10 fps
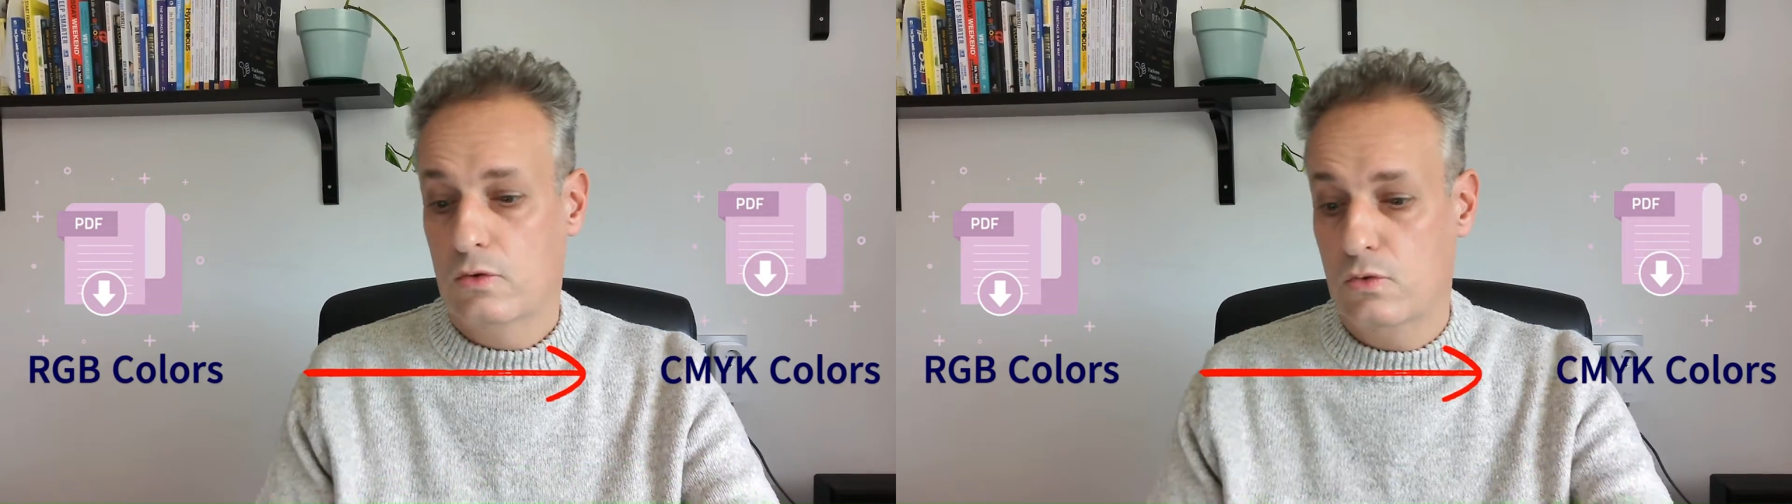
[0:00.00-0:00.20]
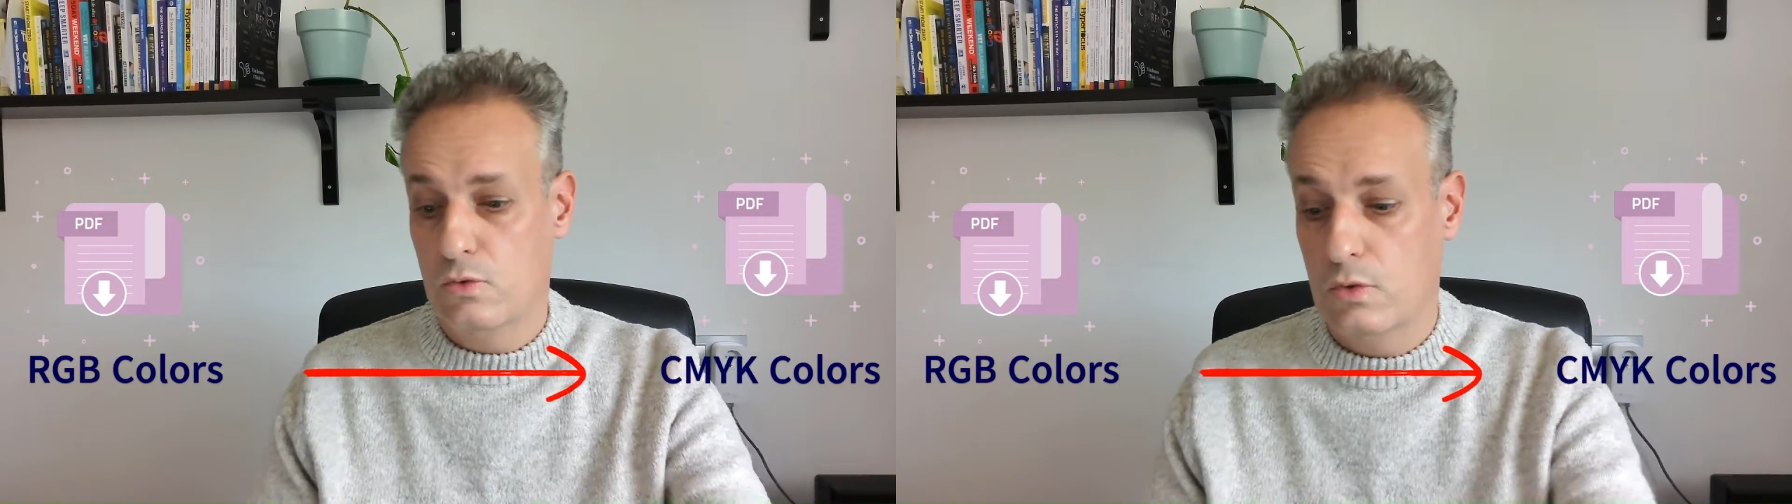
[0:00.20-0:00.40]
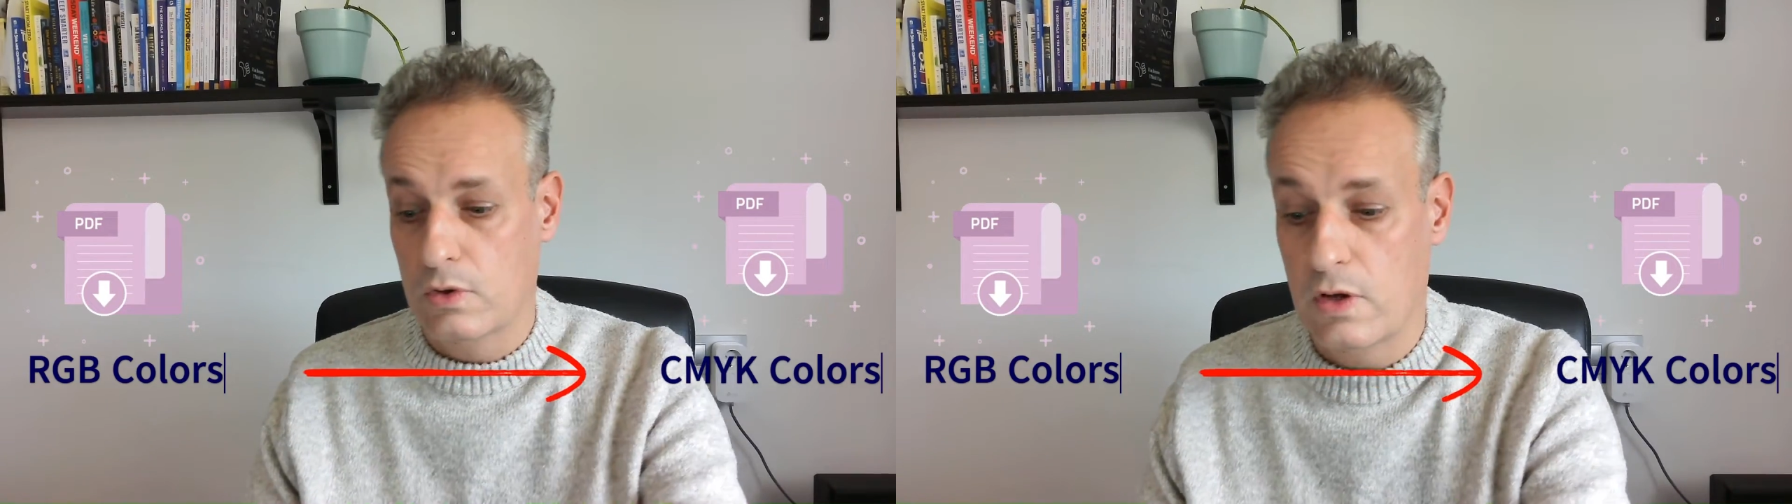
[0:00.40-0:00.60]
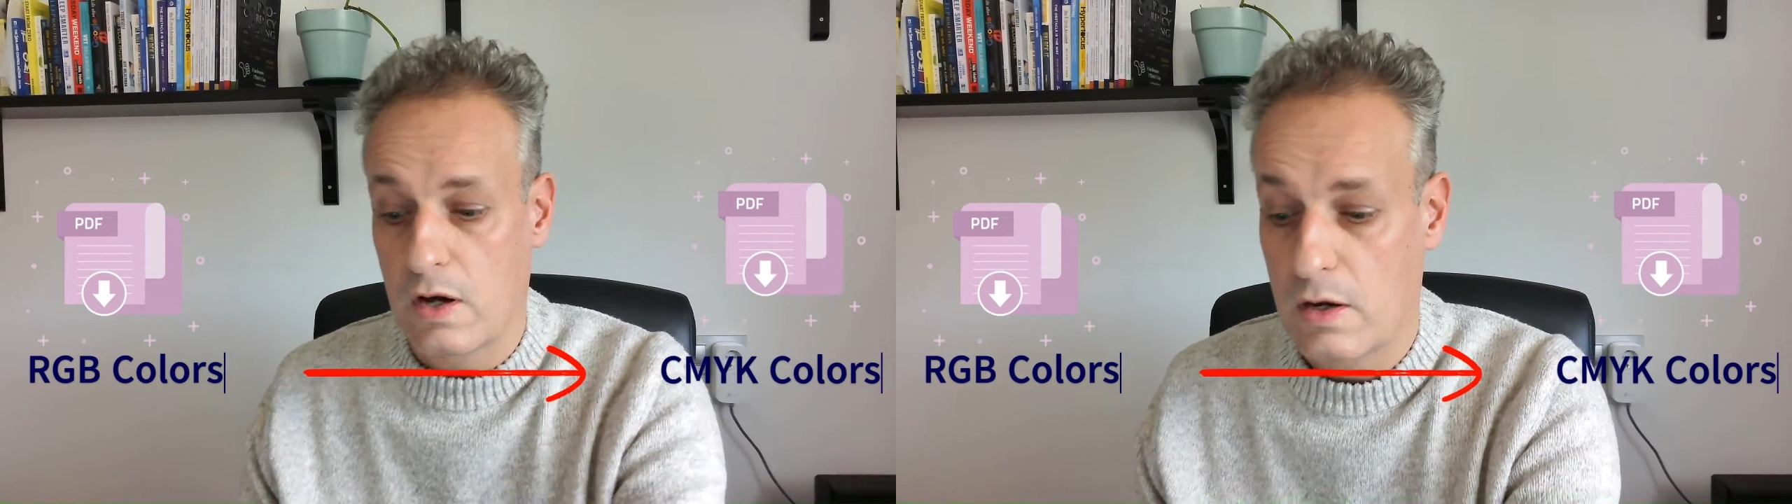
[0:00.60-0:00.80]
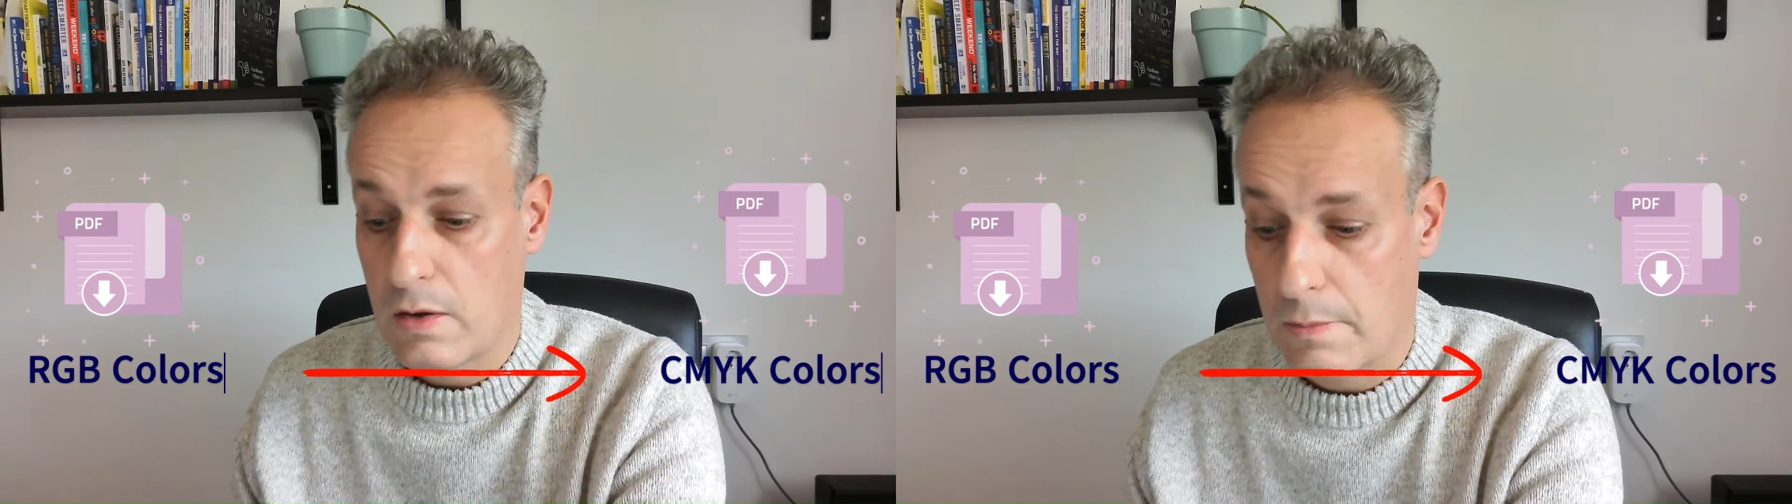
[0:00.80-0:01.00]
to an
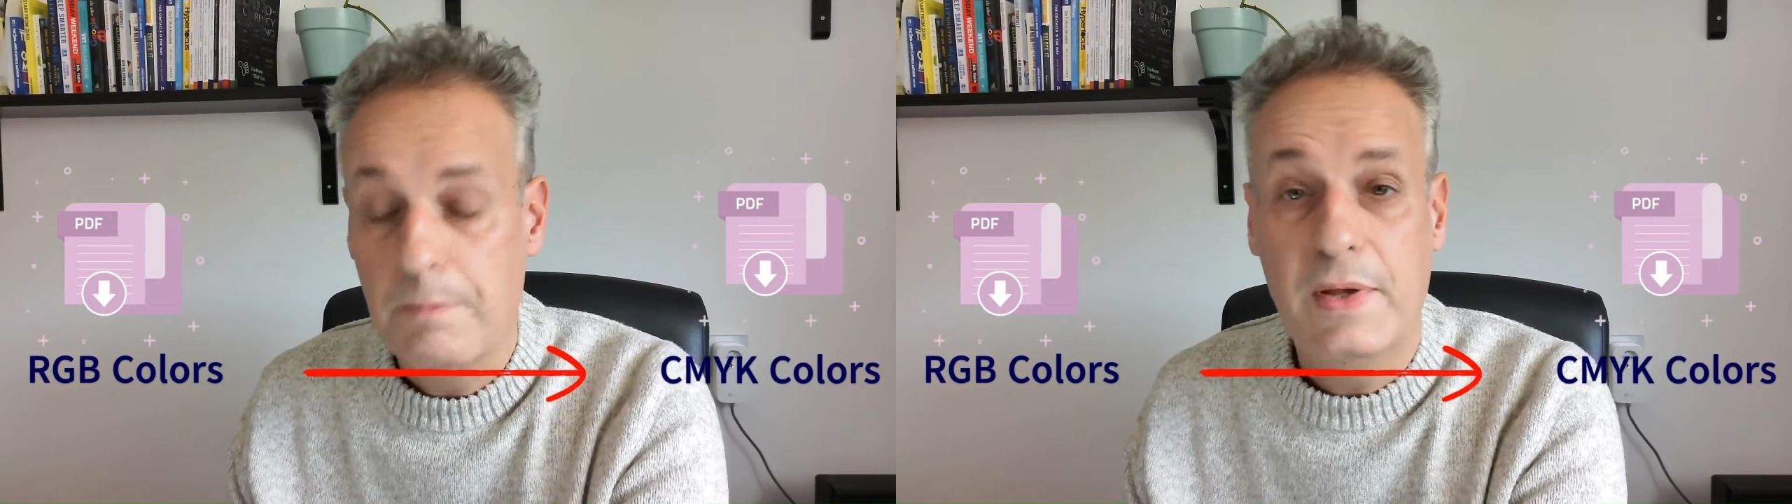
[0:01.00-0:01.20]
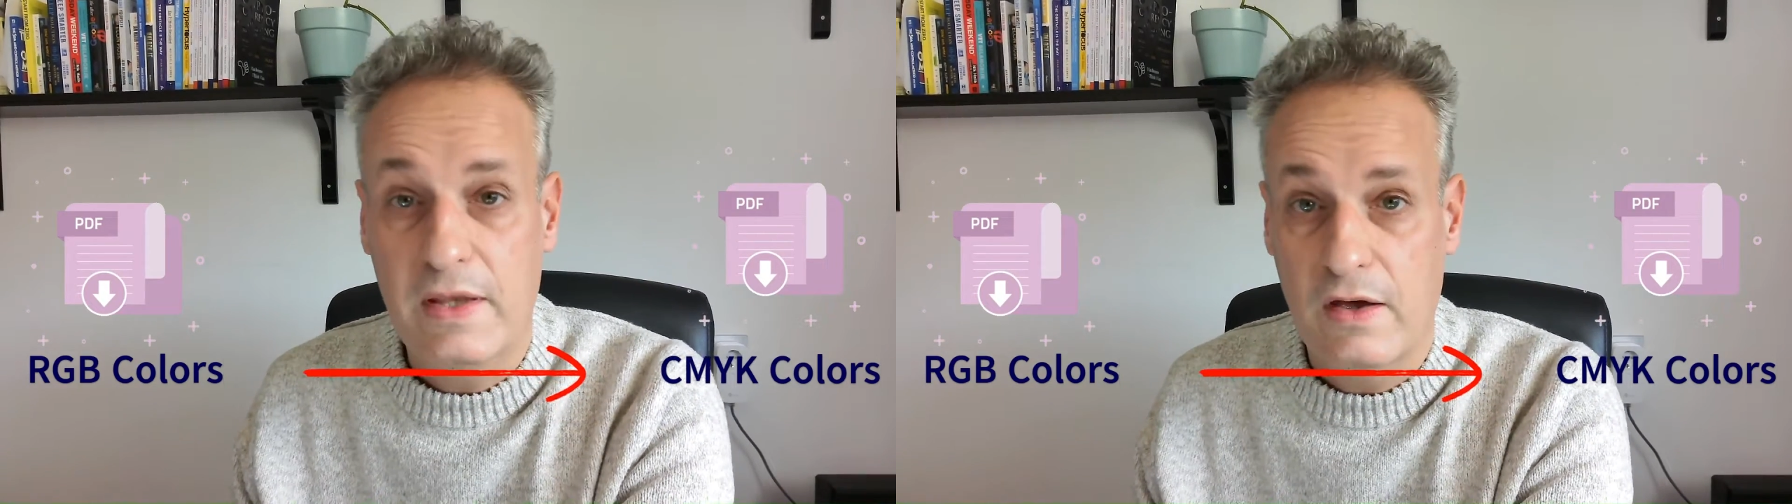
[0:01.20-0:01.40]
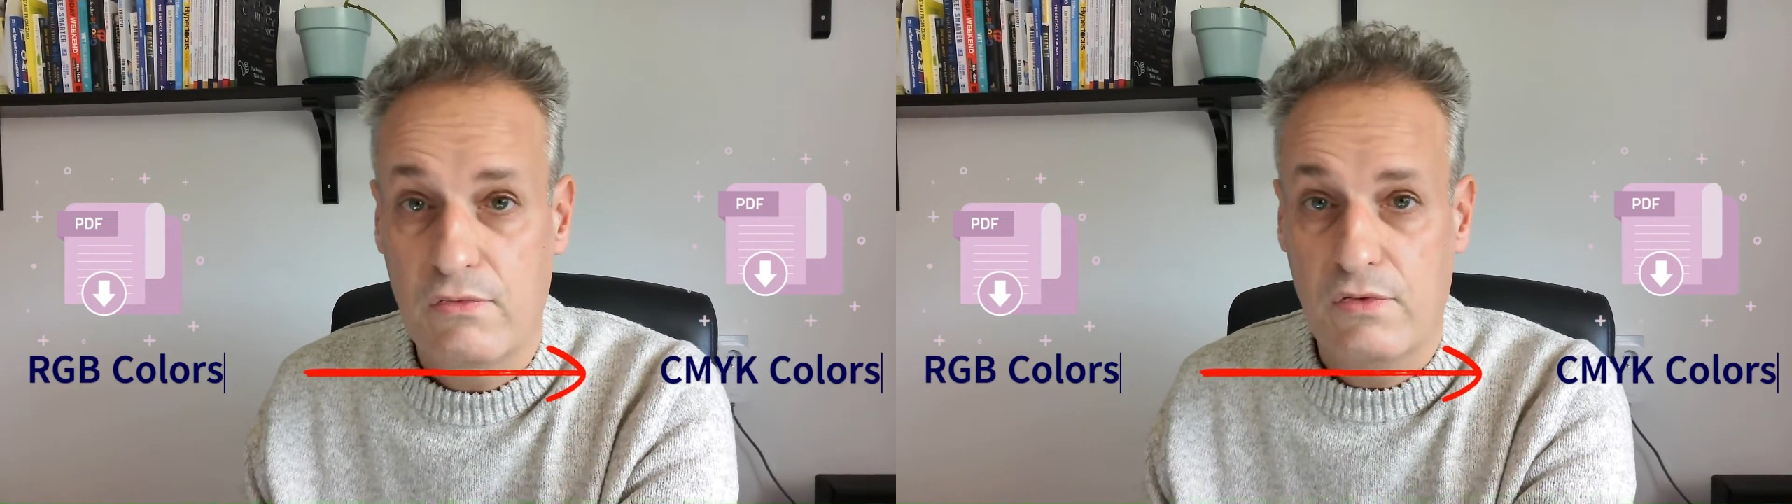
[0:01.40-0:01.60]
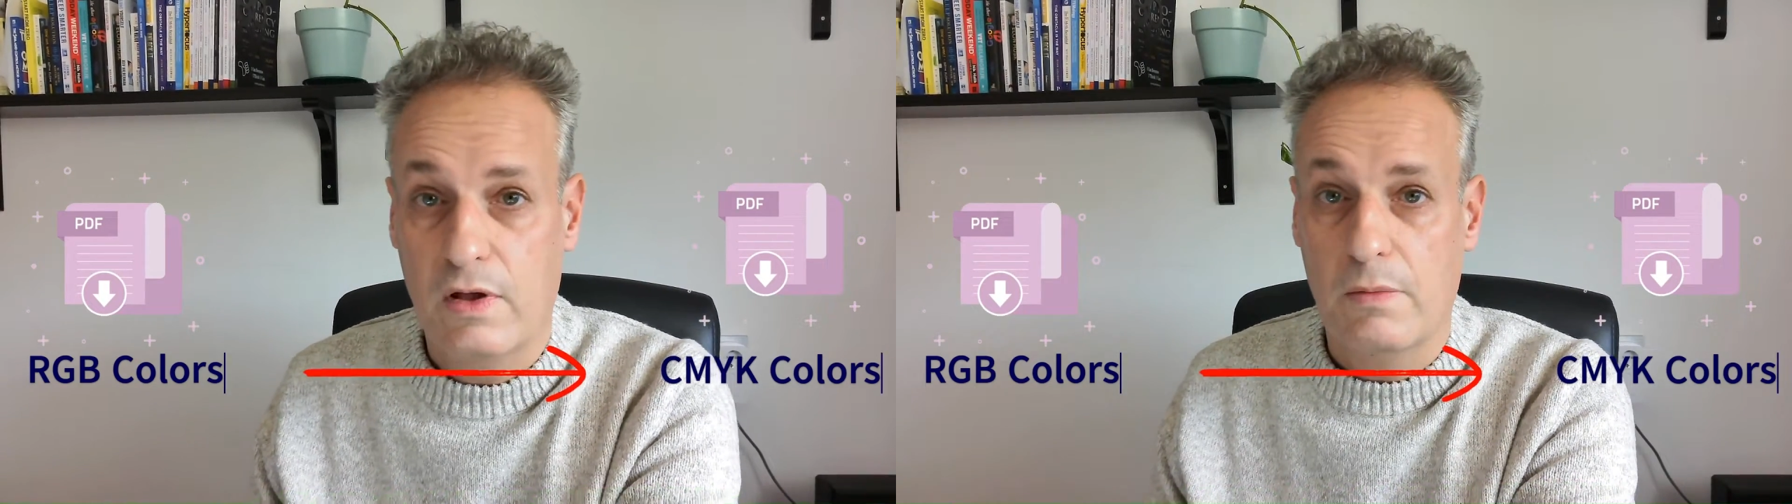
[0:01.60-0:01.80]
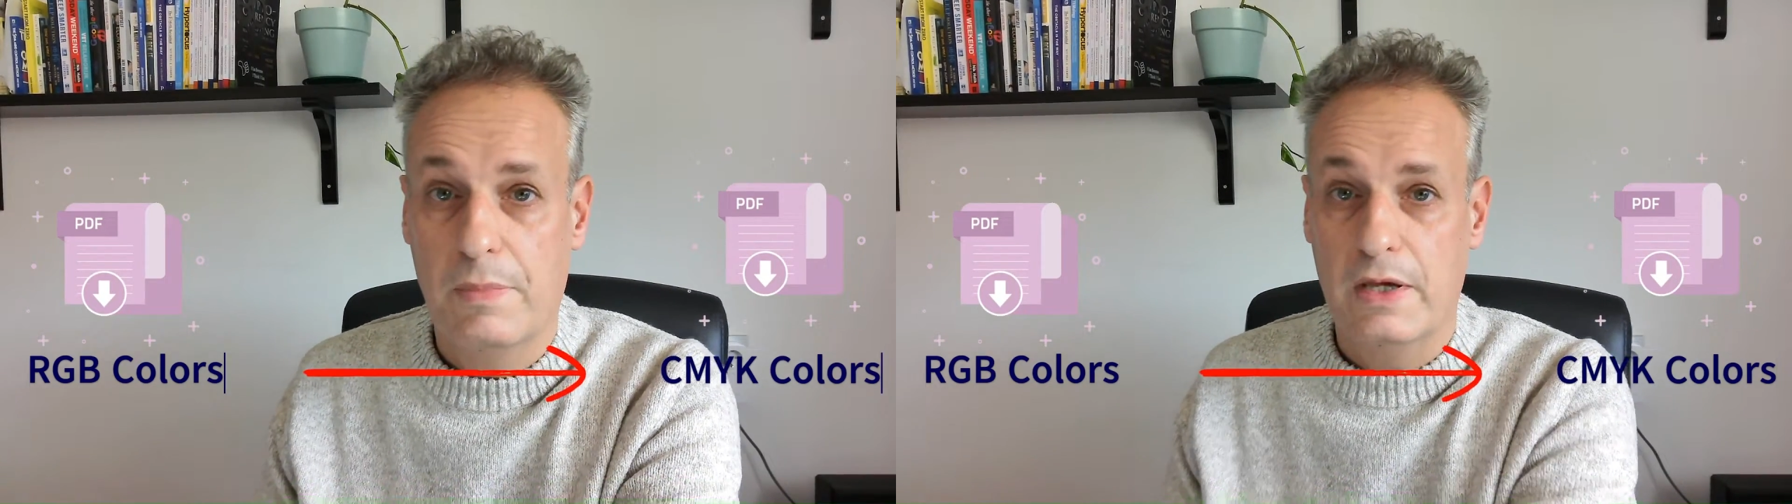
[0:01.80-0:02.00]
PDF
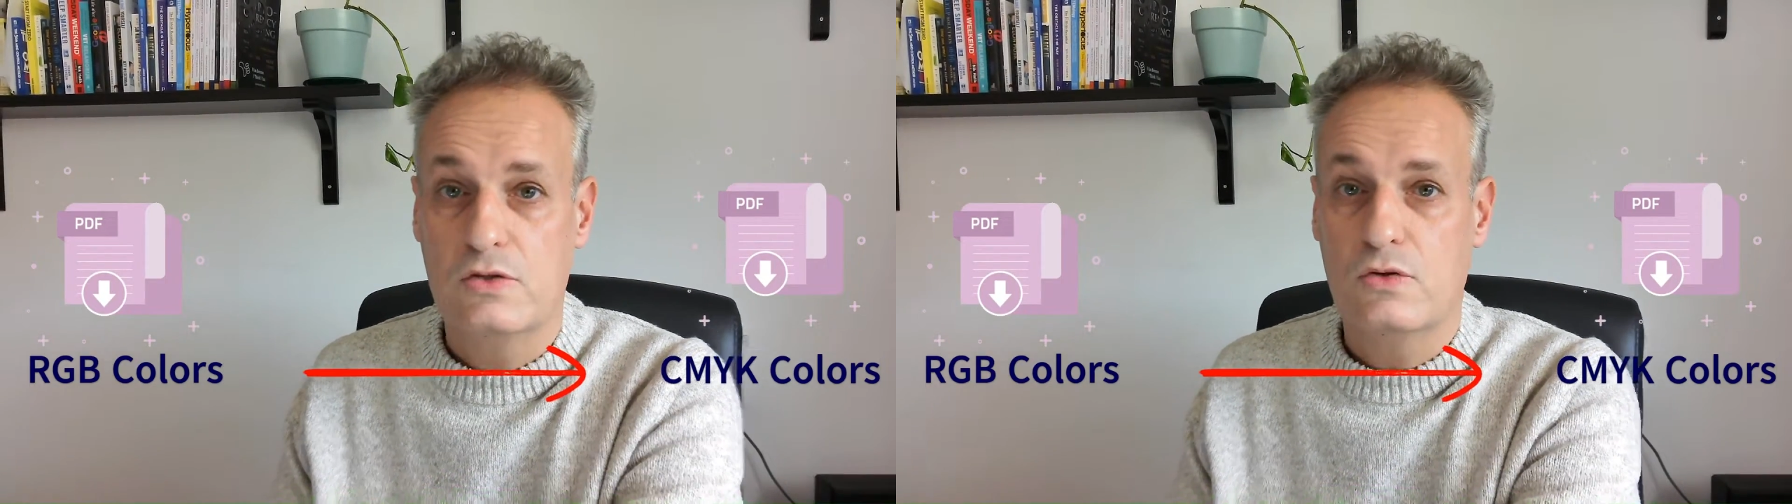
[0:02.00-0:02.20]
file based